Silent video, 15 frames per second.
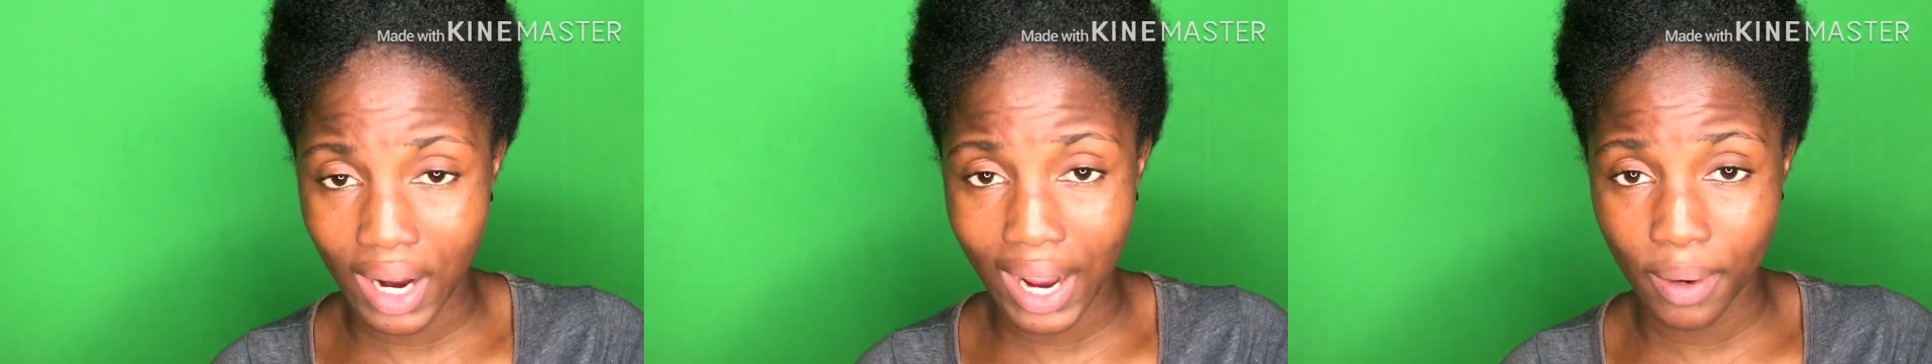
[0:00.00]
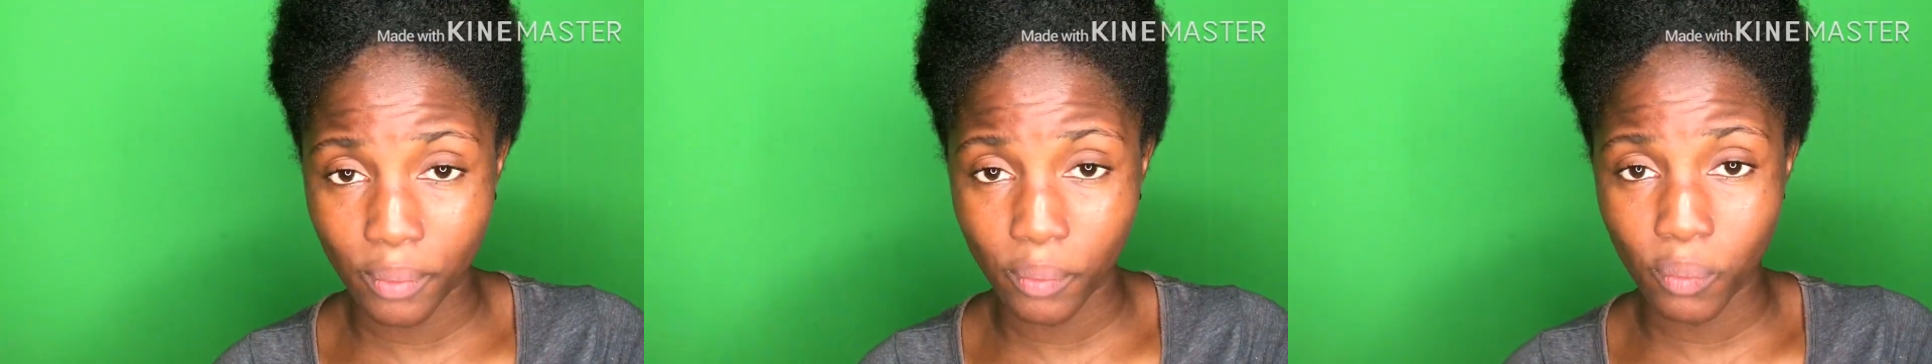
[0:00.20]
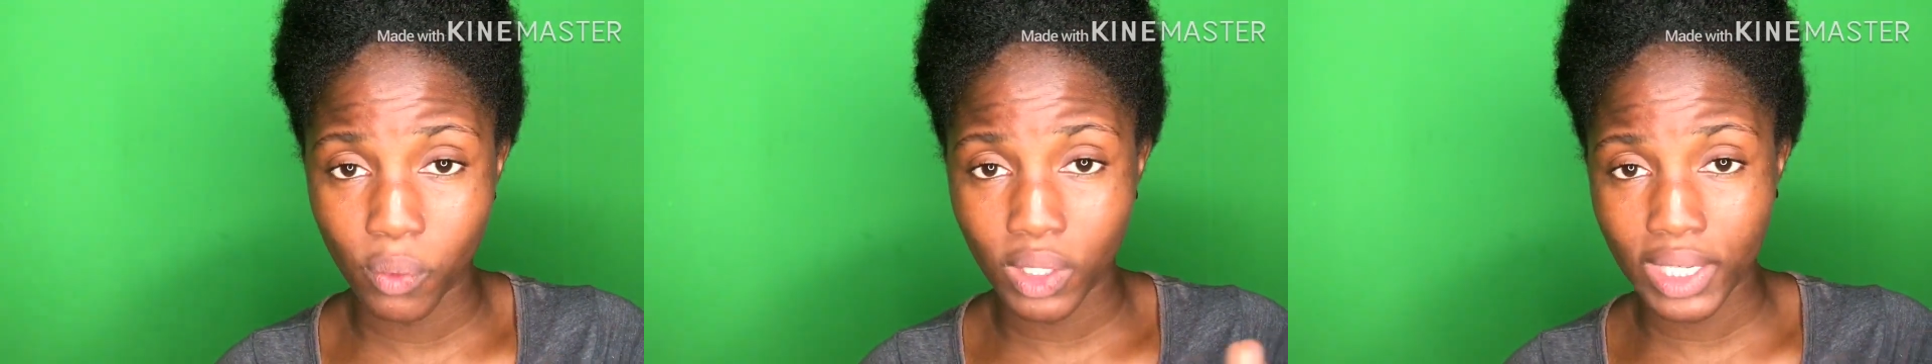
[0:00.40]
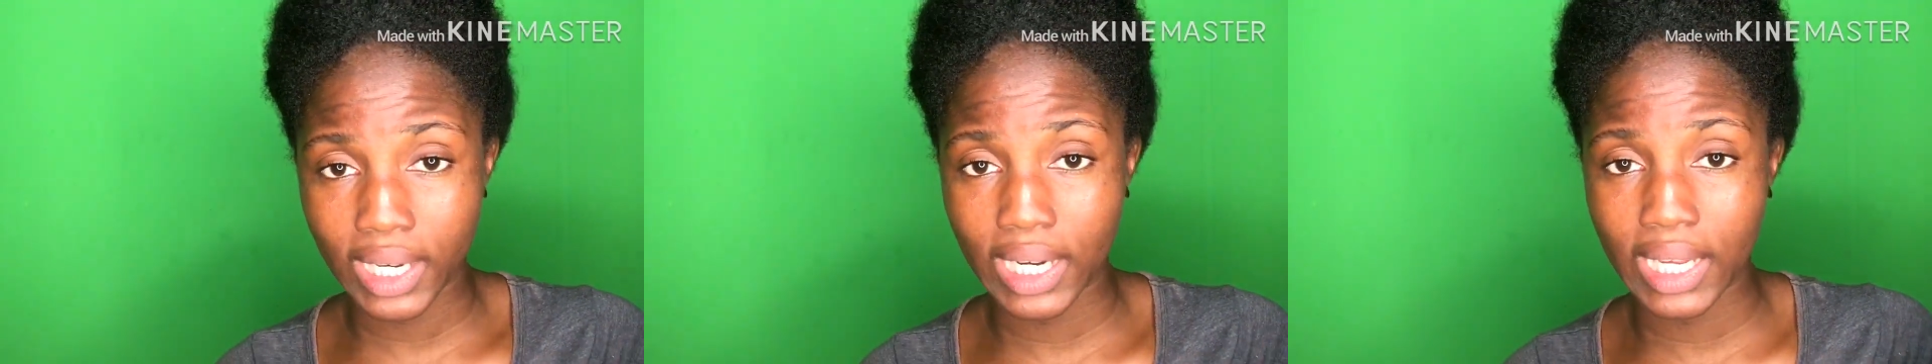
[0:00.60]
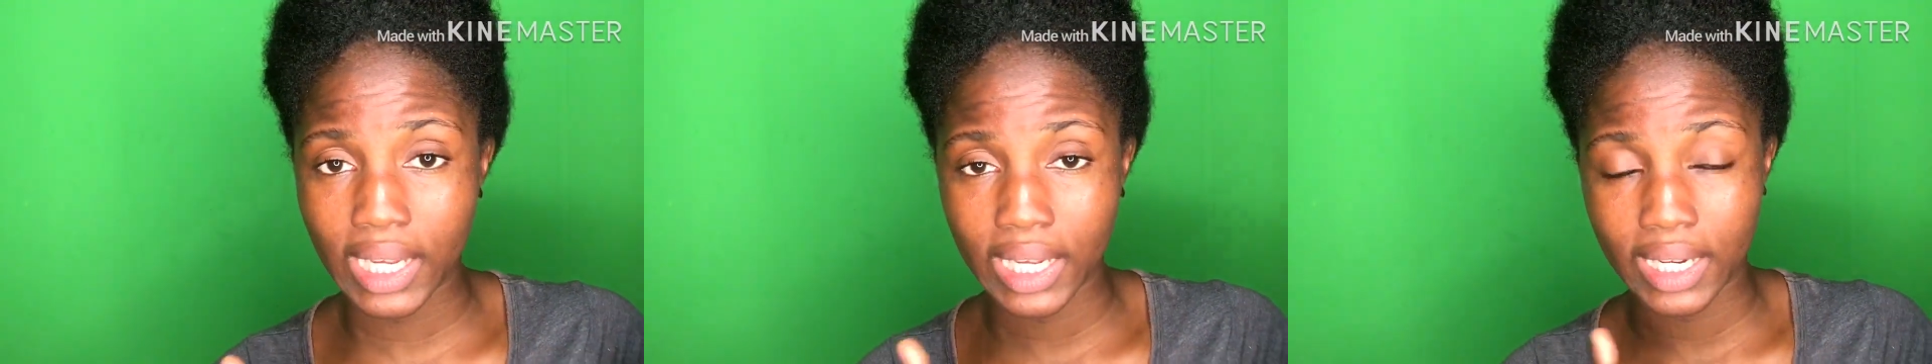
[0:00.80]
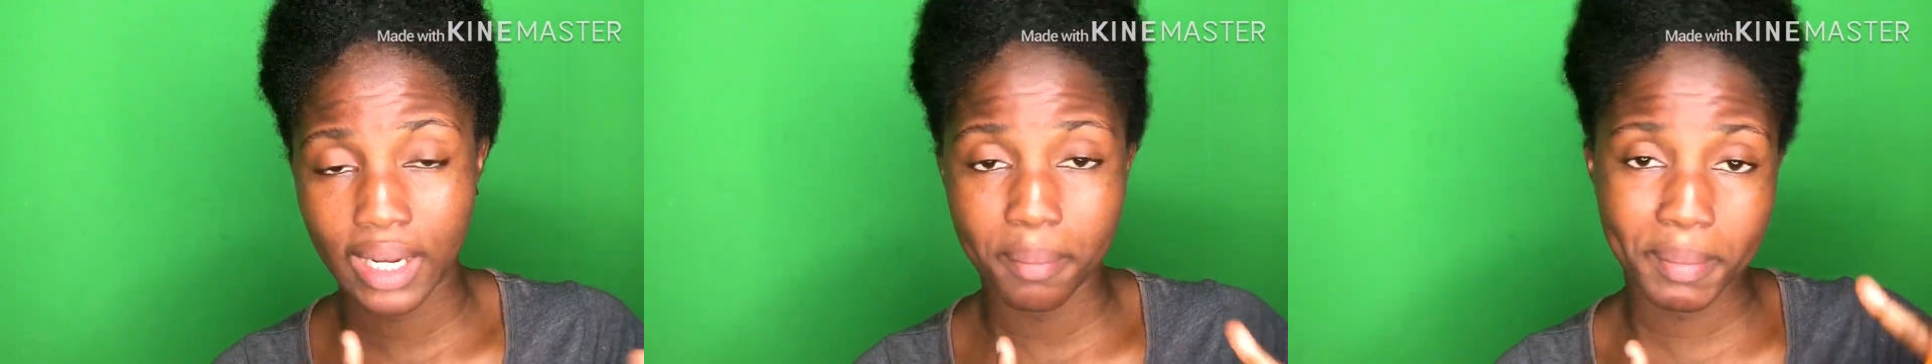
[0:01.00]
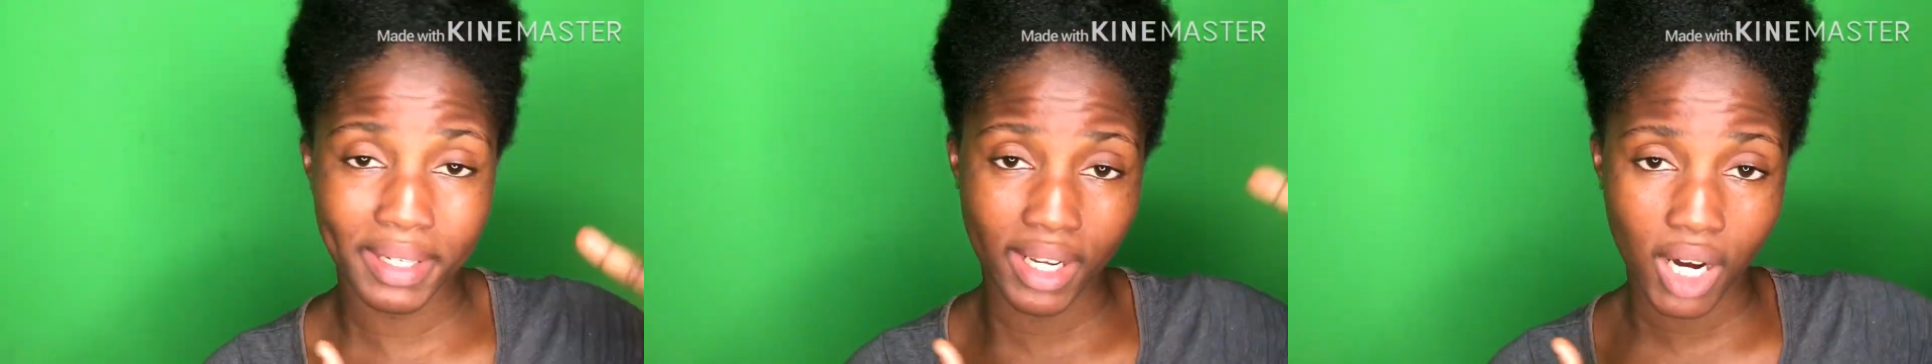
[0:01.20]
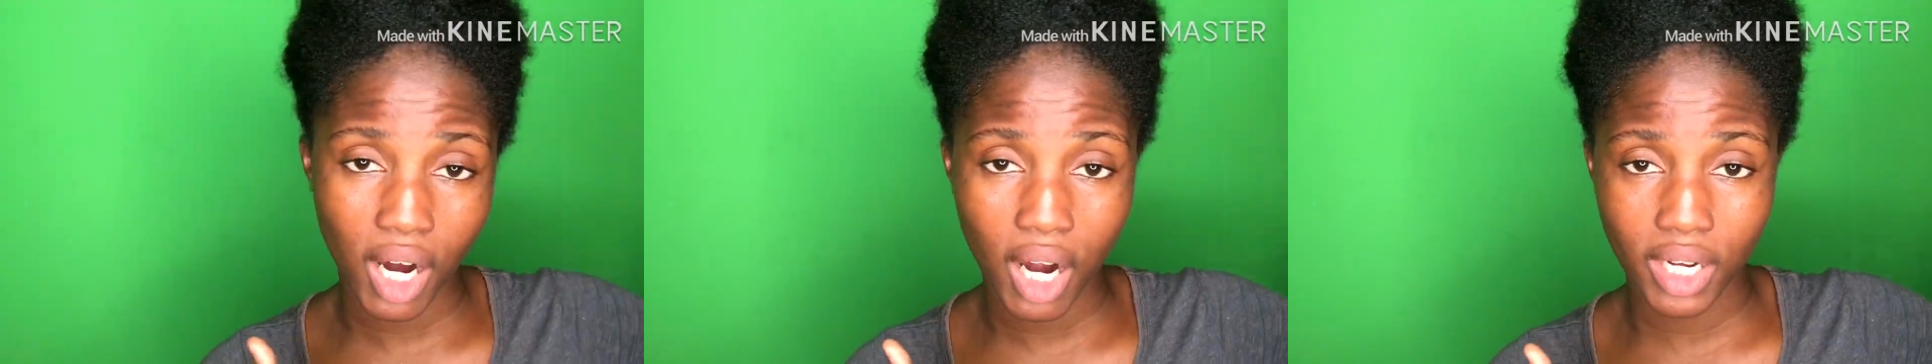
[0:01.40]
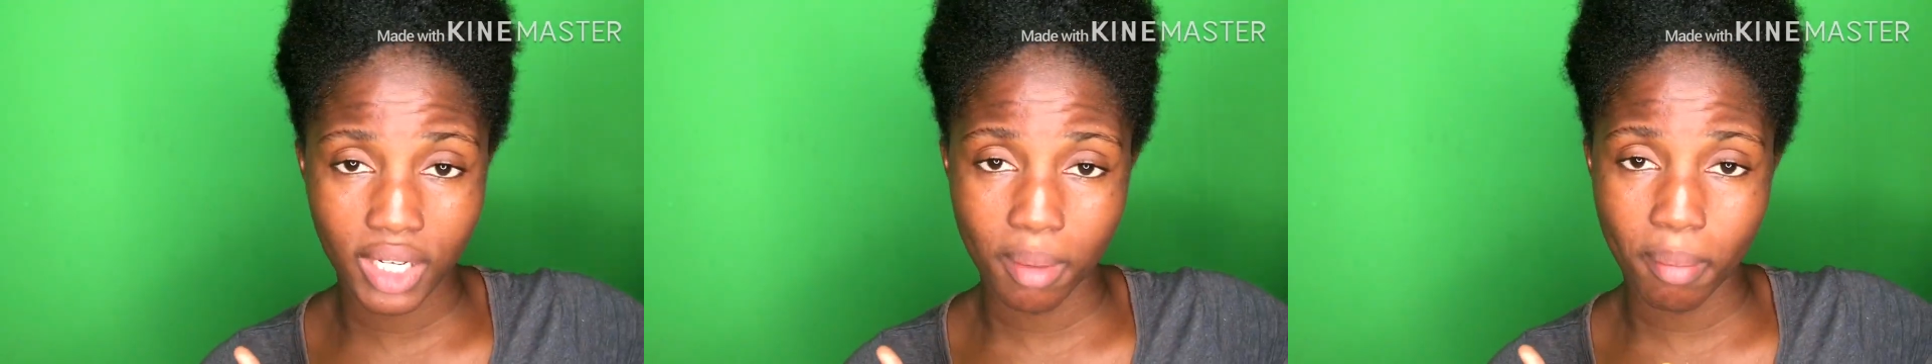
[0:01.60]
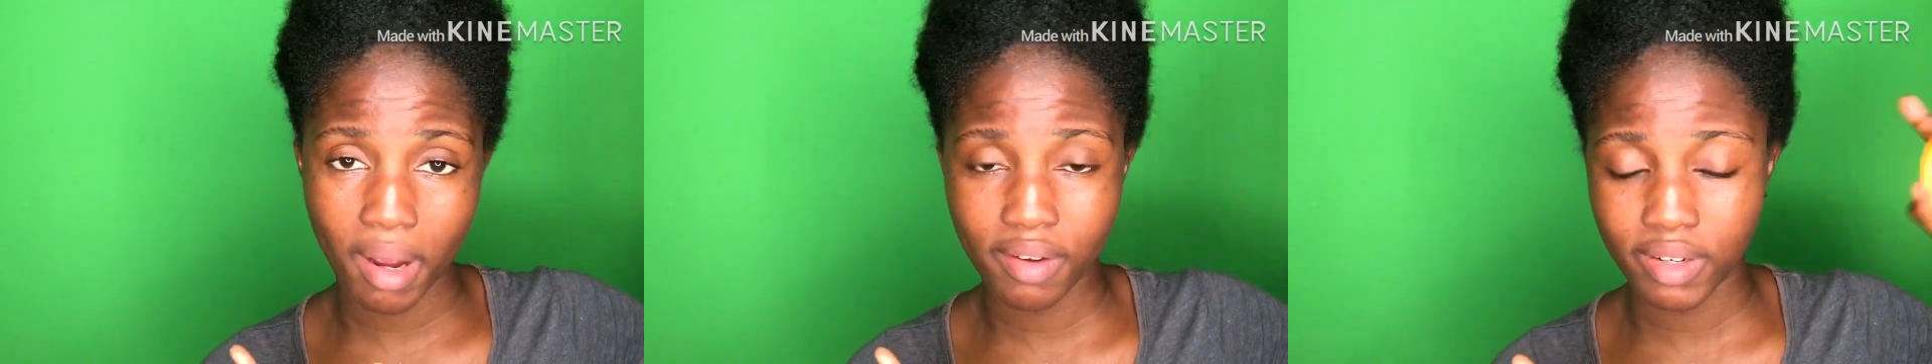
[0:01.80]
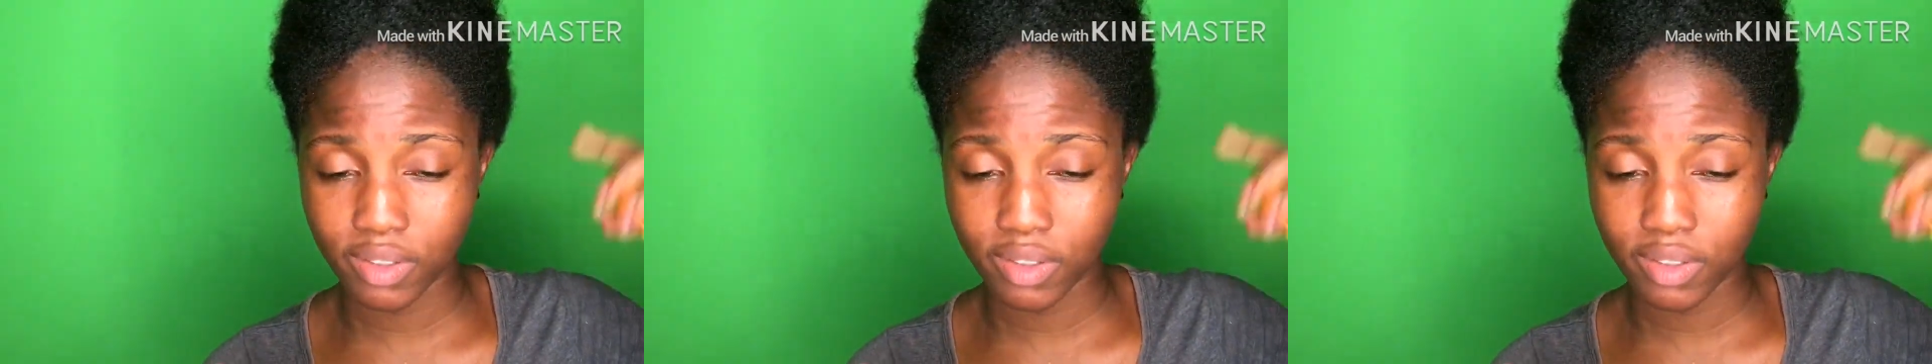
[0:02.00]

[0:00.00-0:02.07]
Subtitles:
I would link it up in the card above.